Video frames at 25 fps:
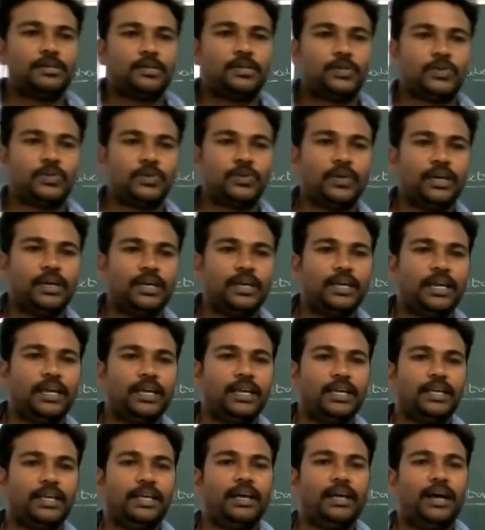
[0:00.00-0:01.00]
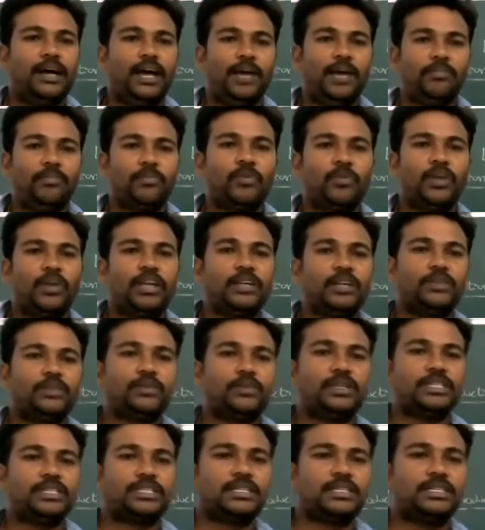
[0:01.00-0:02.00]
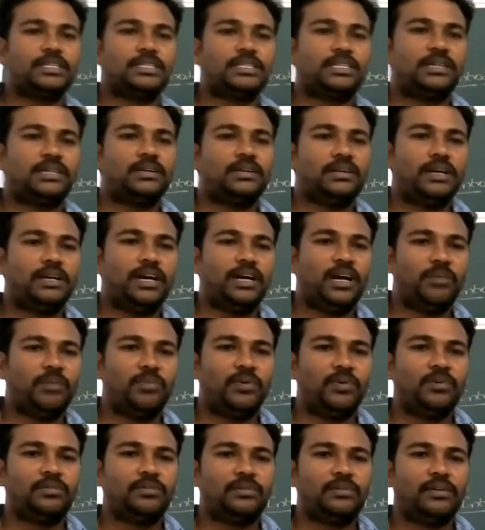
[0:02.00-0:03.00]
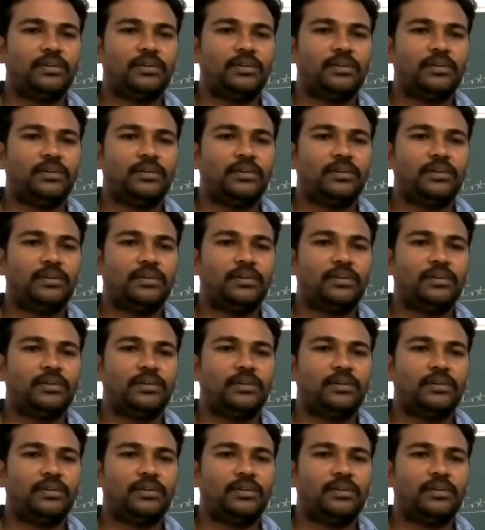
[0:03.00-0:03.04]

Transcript: today I'm going to discuss about